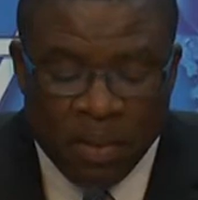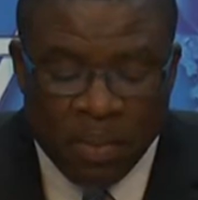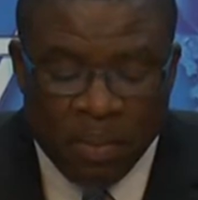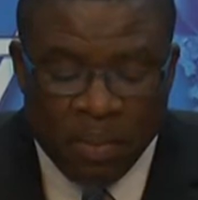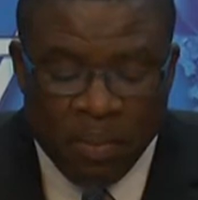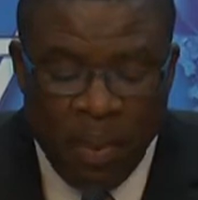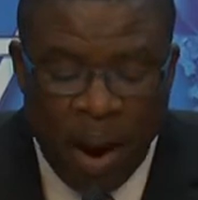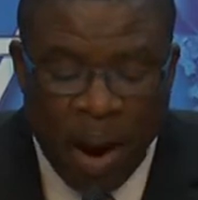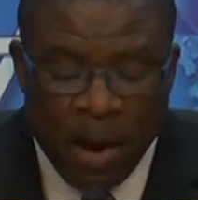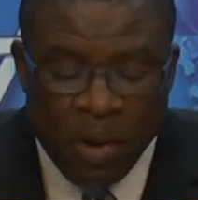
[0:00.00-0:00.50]

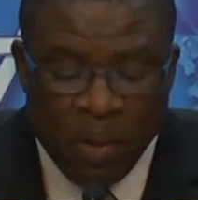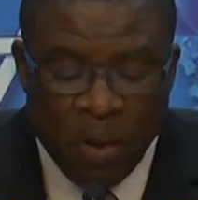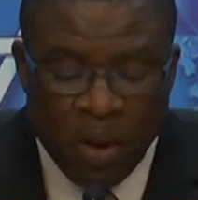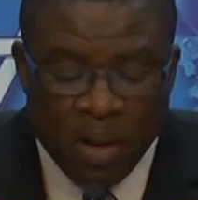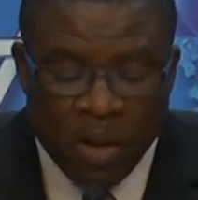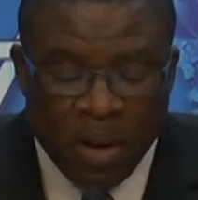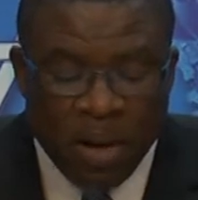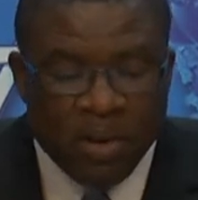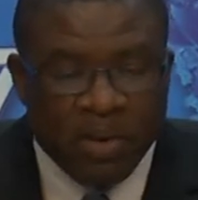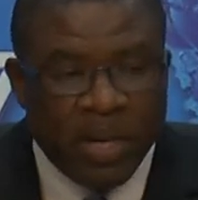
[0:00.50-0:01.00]

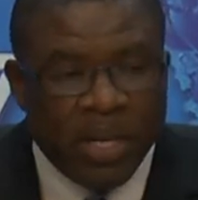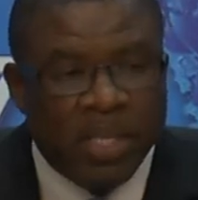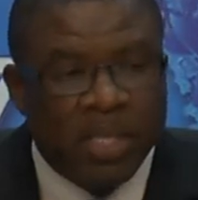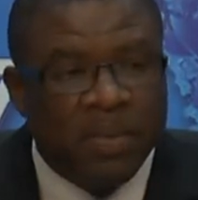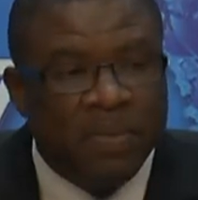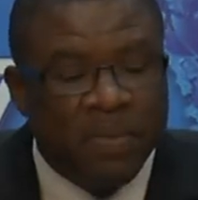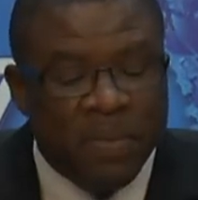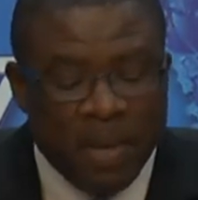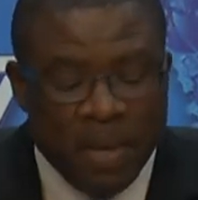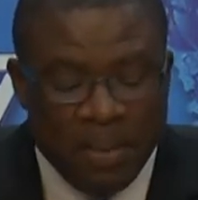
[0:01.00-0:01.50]
Marijuana
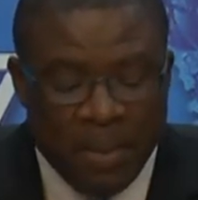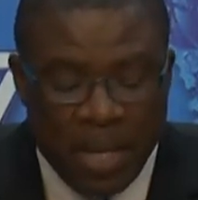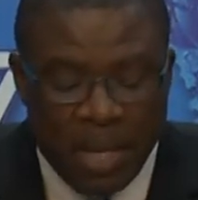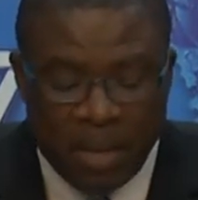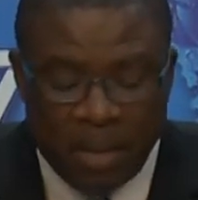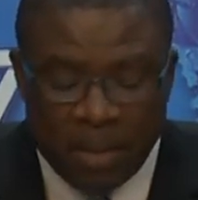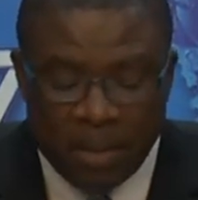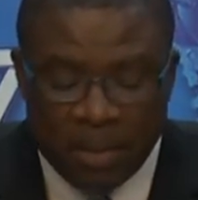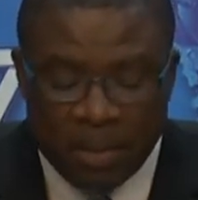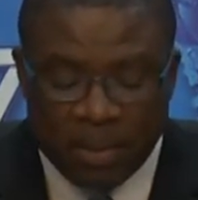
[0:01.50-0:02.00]
arrests
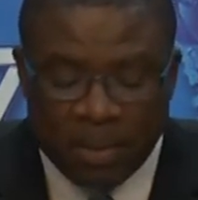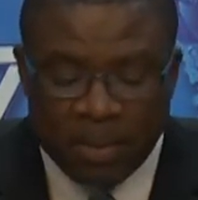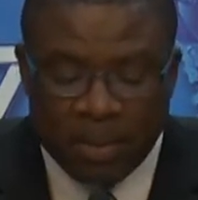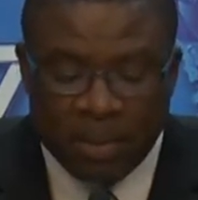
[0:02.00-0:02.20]
female